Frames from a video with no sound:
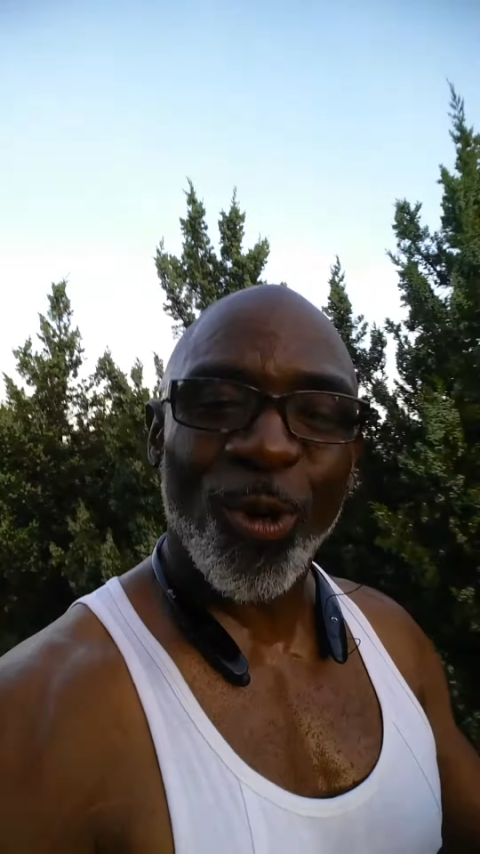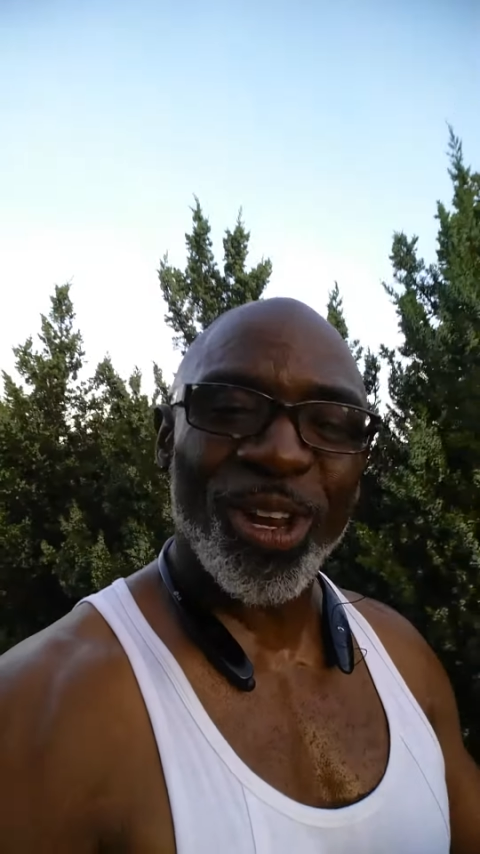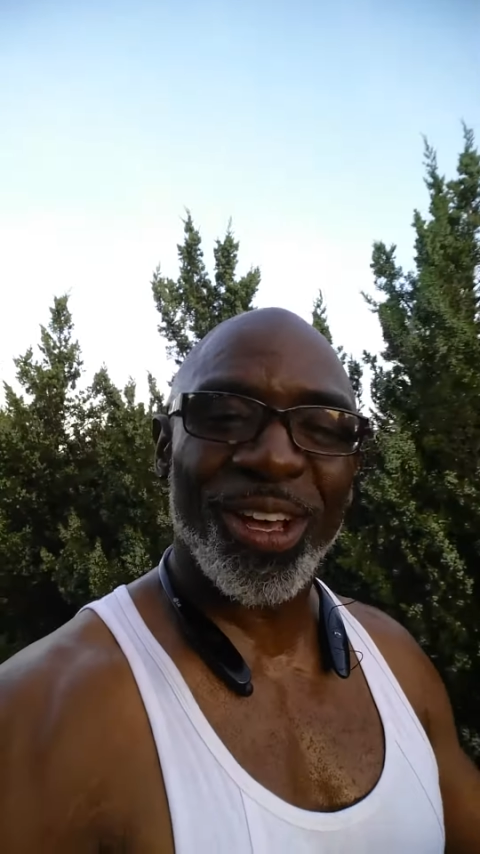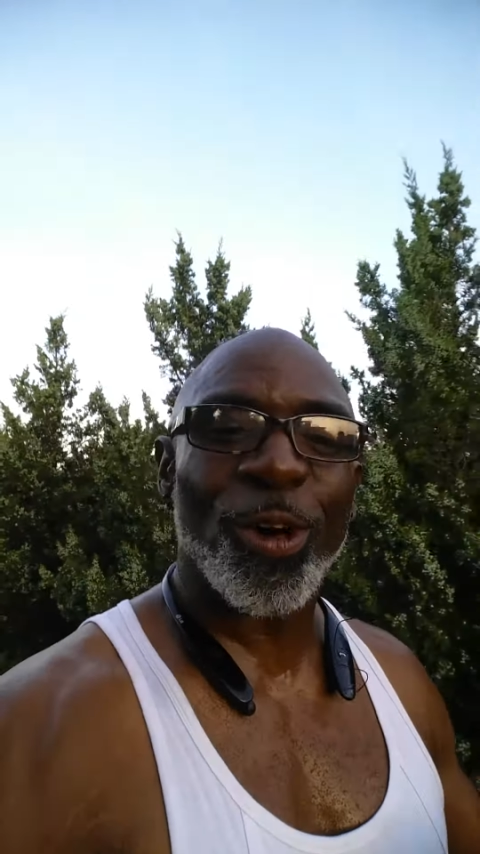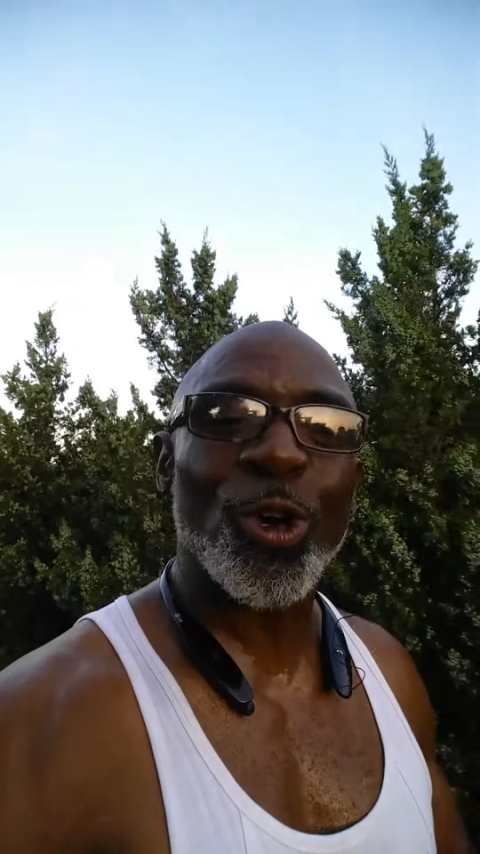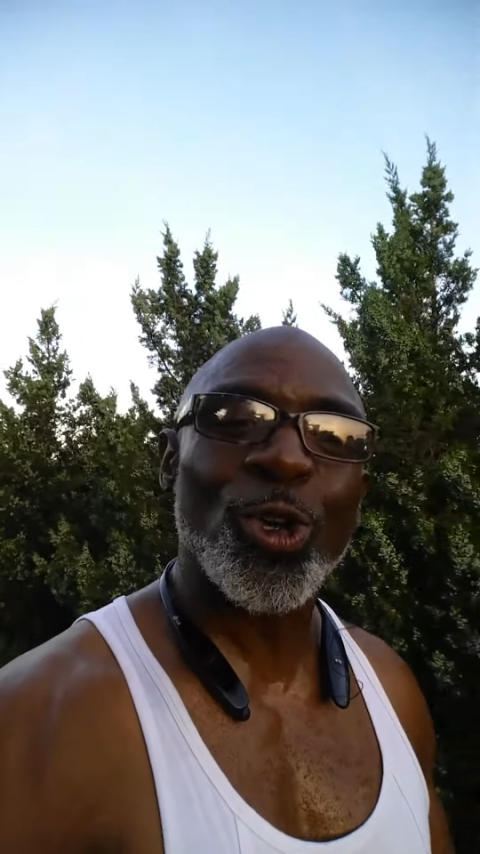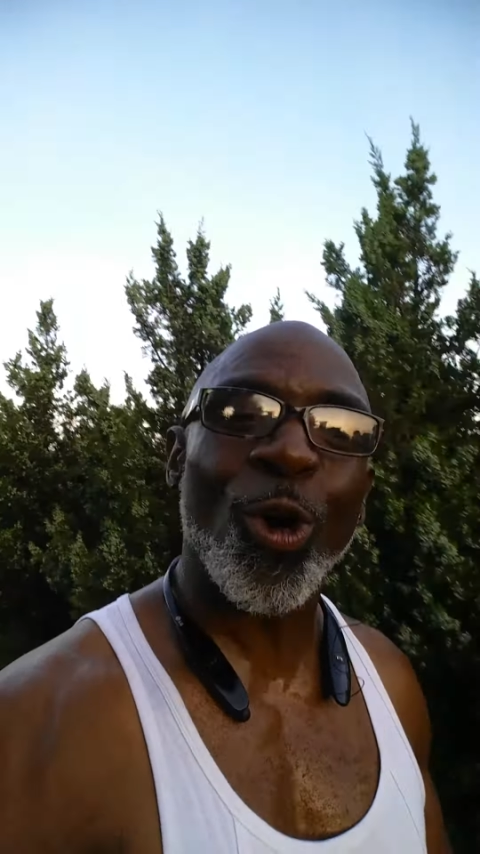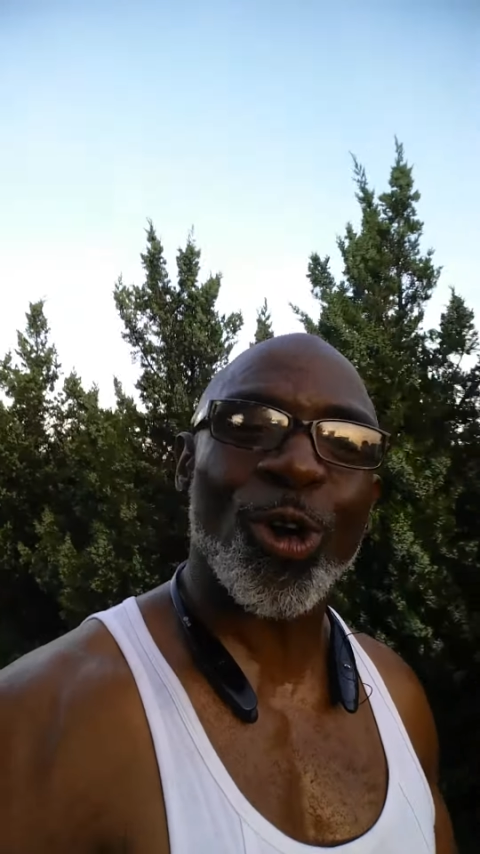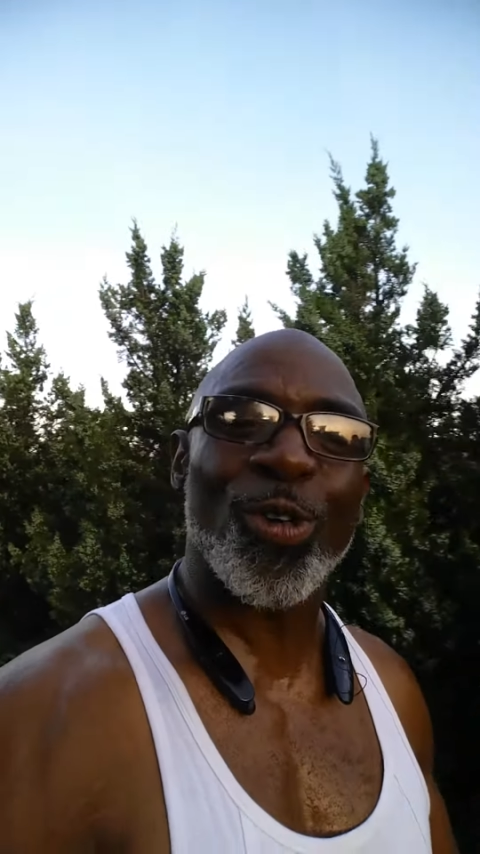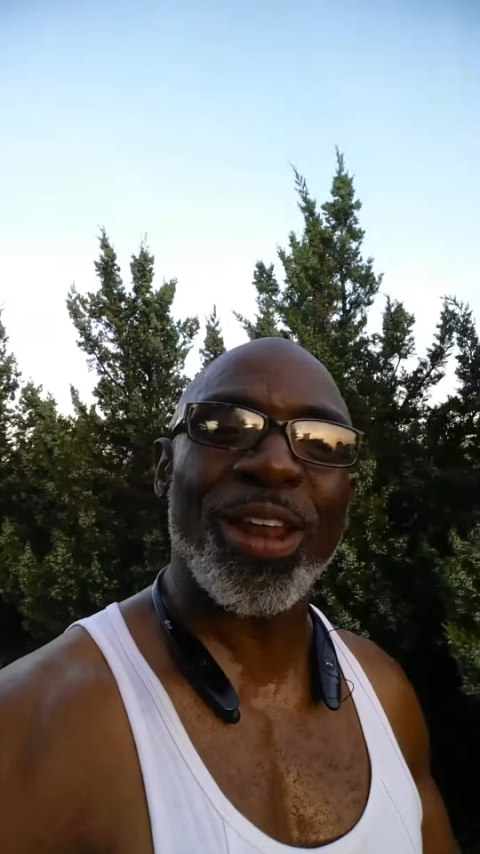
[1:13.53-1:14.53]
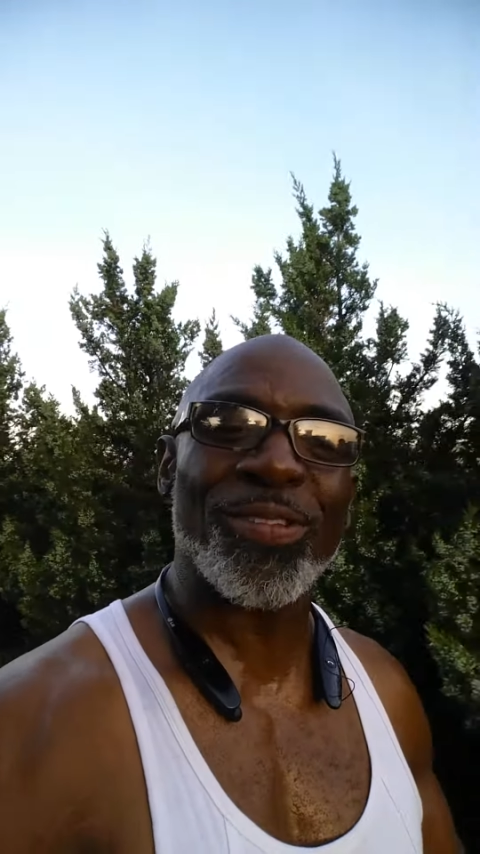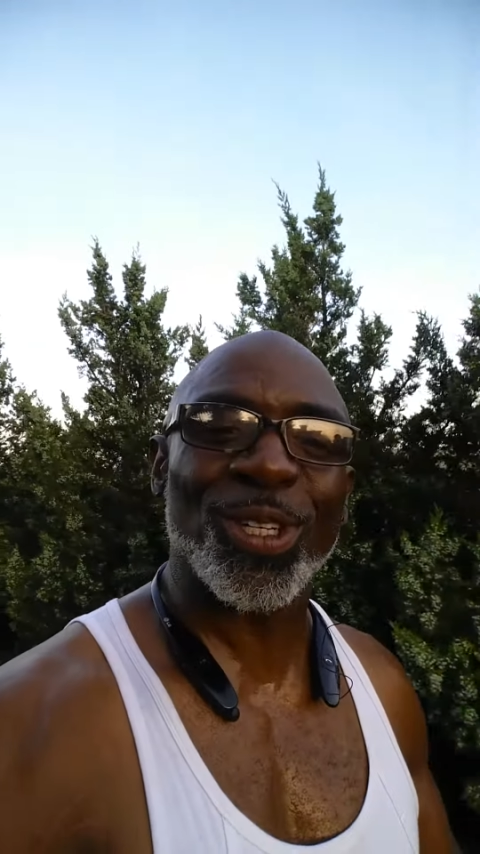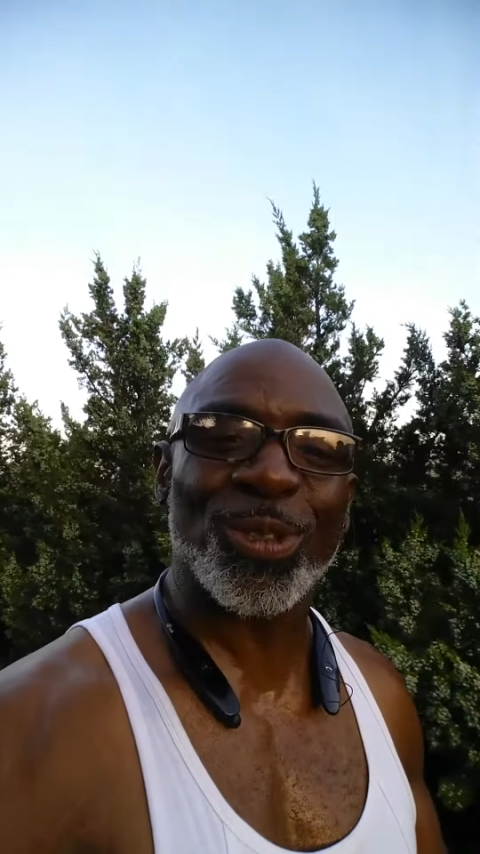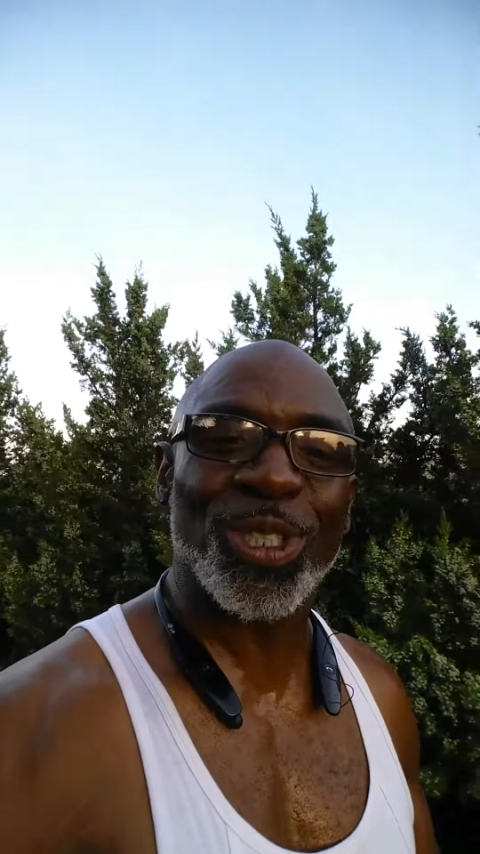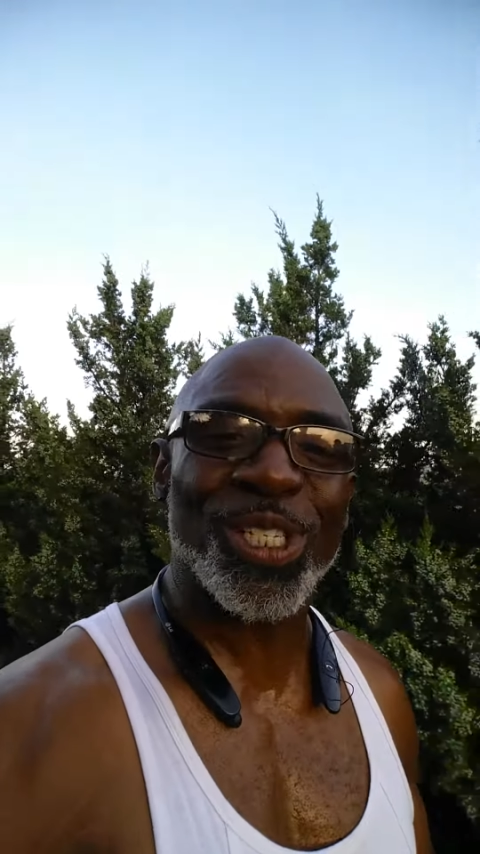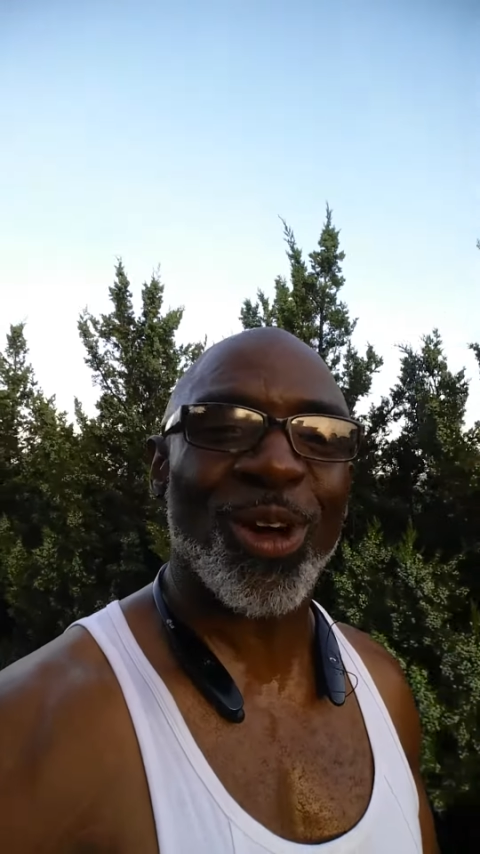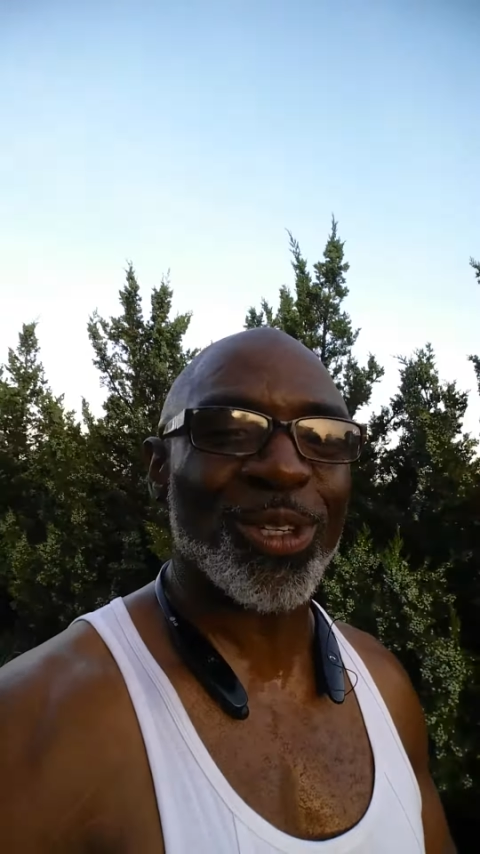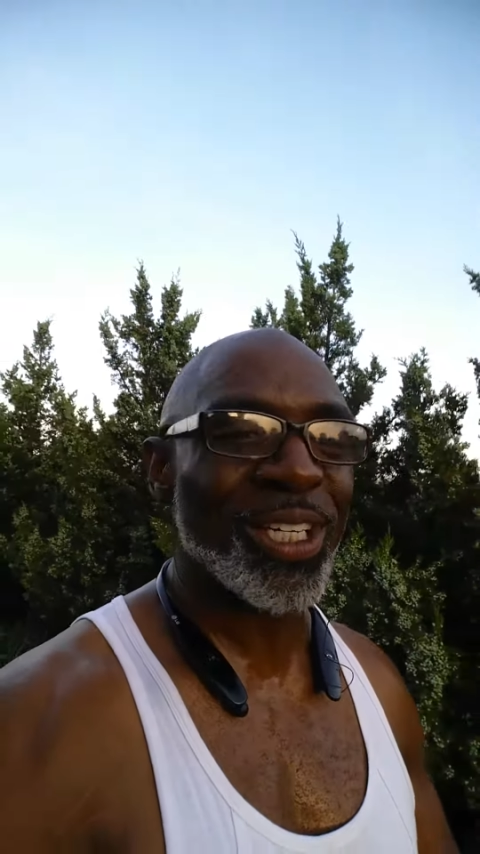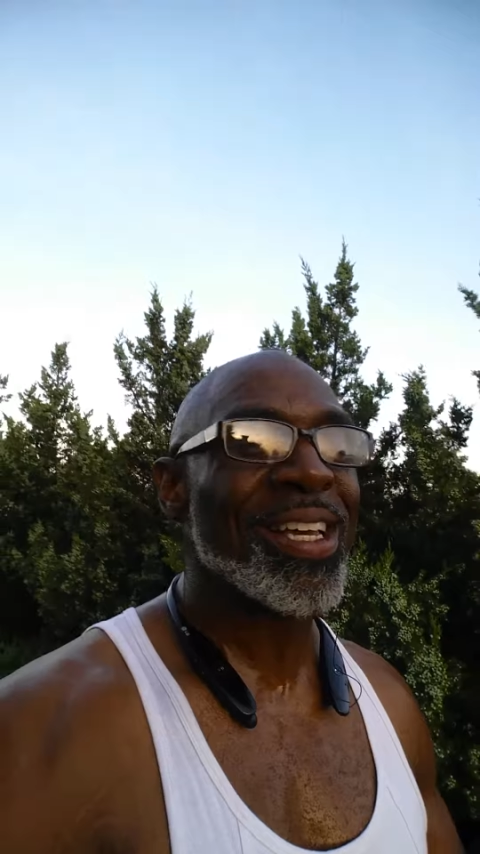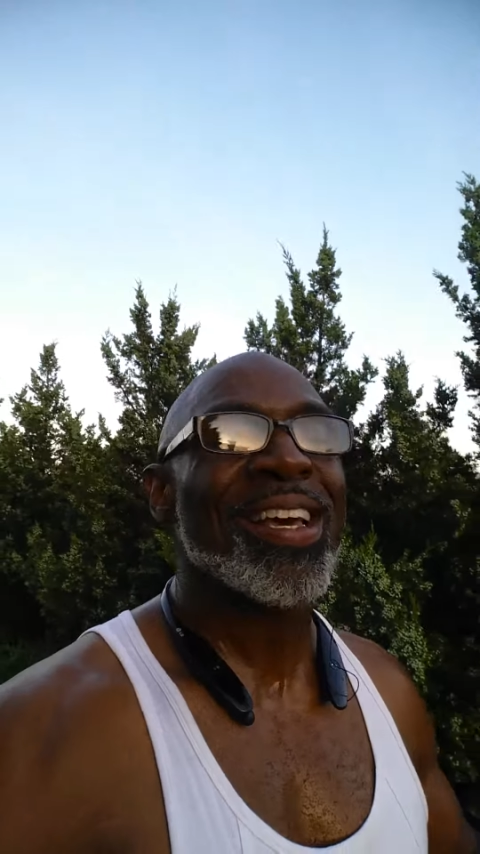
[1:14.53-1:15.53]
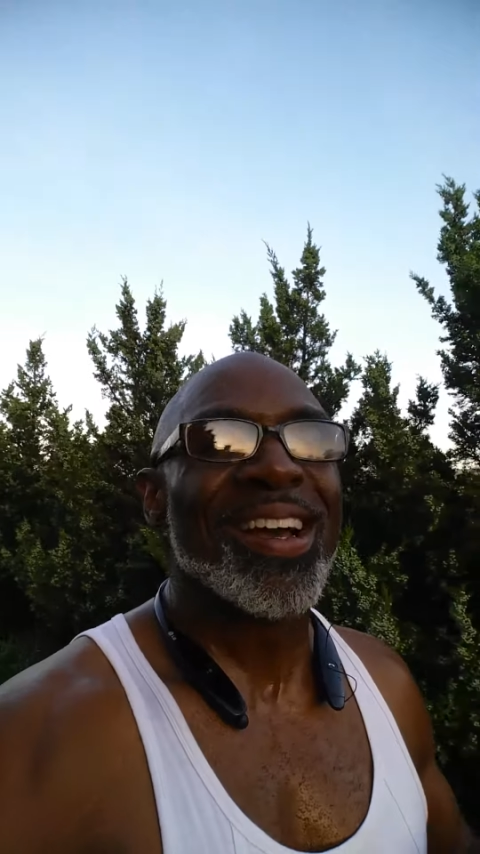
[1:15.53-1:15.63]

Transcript: Cornell, your creative solutions coach.